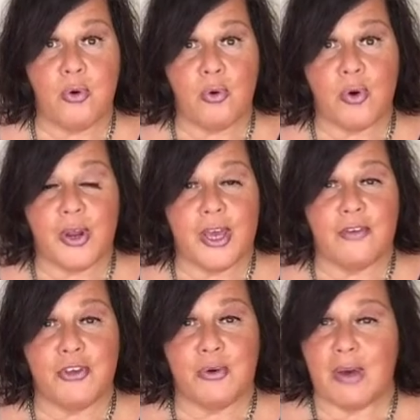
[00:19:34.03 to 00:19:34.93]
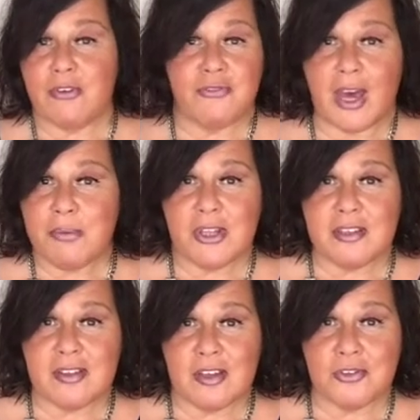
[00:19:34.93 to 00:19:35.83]
Or if you have a
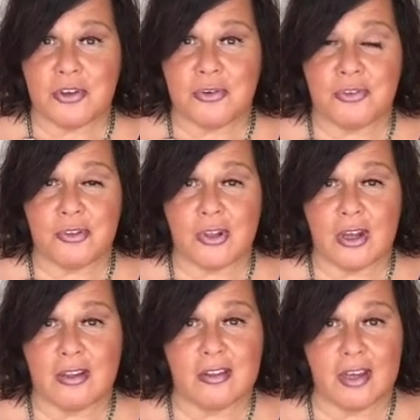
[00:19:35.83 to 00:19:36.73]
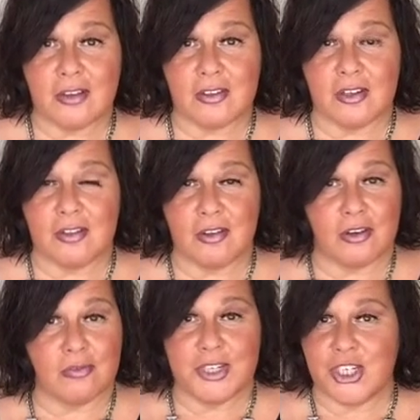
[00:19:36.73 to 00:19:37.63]
fabulous East Coast Salon sales
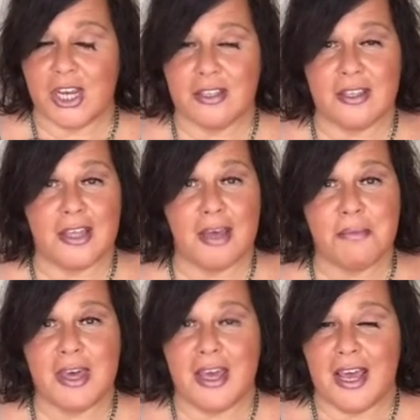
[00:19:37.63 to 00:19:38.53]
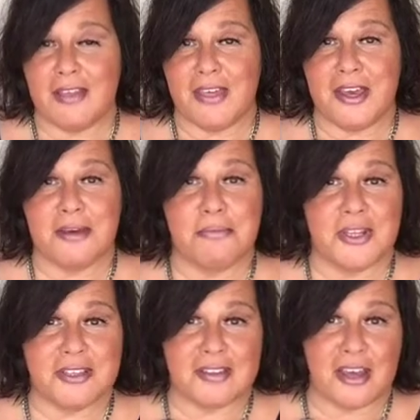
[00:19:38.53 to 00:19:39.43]
consultant, reach out to them and they can
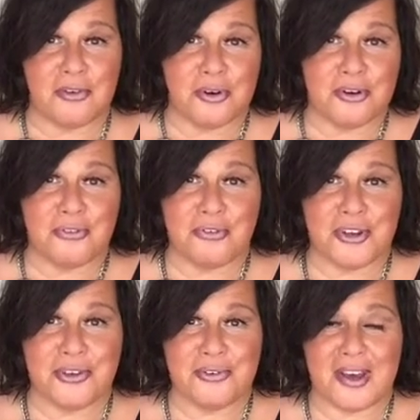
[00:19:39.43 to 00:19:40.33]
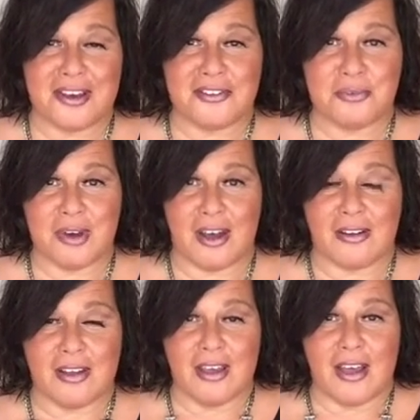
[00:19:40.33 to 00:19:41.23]
place that order for you as well.
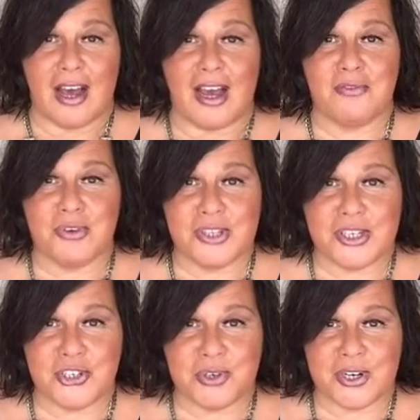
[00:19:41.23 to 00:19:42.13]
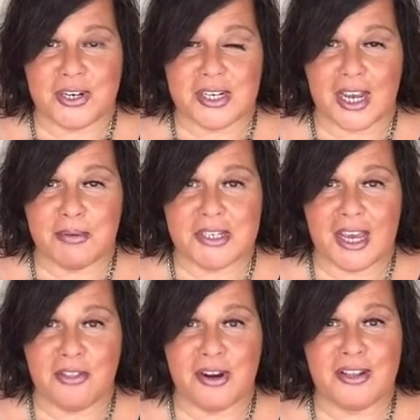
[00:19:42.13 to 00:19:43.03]
I've really enjoyed our time
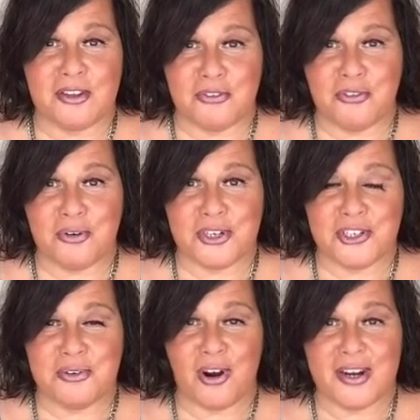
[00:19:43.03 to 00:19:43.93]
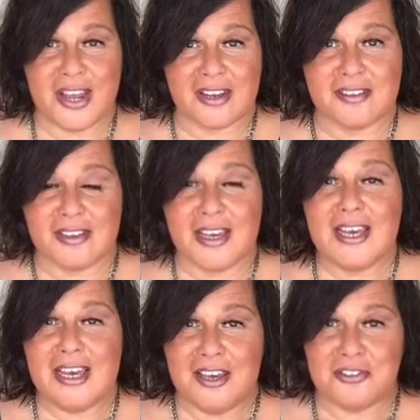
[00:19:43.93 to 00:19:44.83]
together and look forward to our next
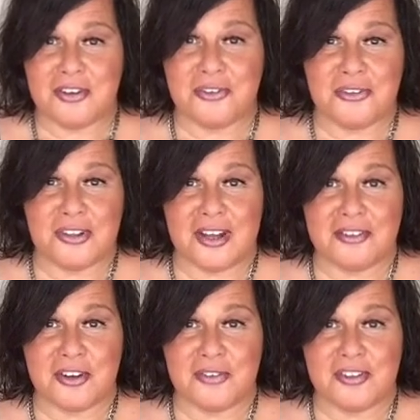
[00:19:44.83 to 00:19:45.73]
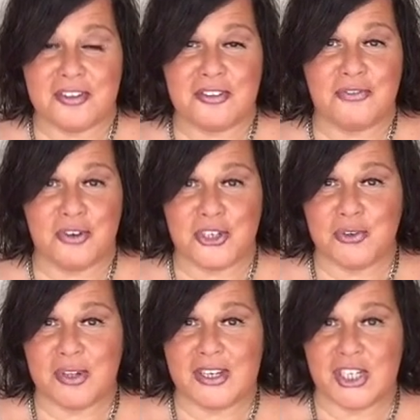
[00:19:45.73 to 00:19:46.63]
East Coast Salon Services
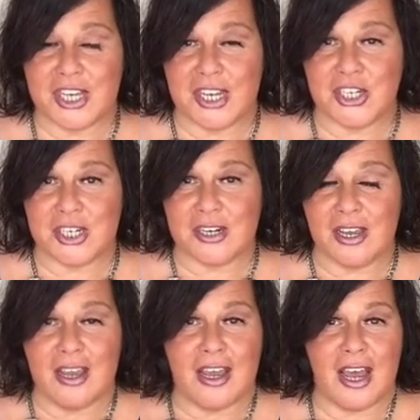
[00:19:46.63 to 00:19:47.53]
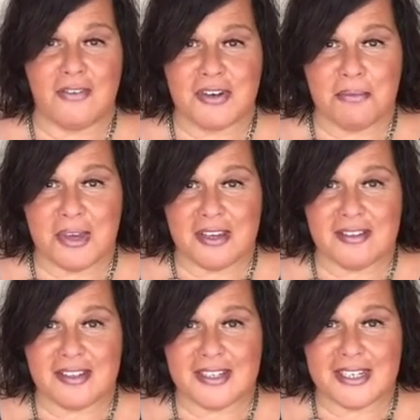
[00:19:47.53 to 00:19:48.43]
virtual education. Have an
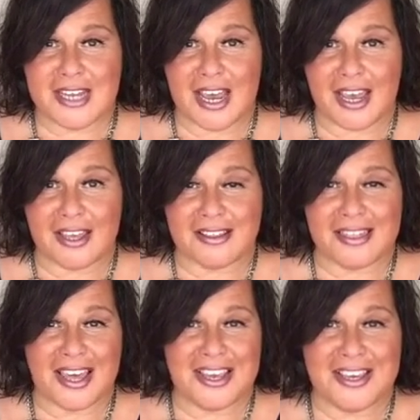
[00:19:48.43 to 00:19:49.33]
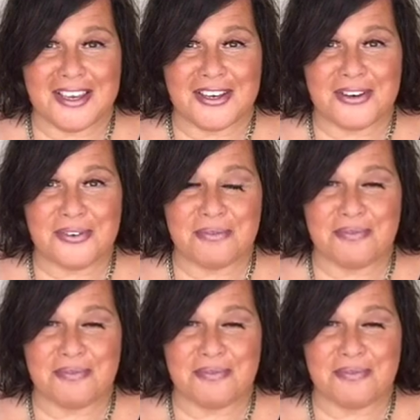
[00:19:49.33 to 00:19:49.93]
amazing day. Thank you.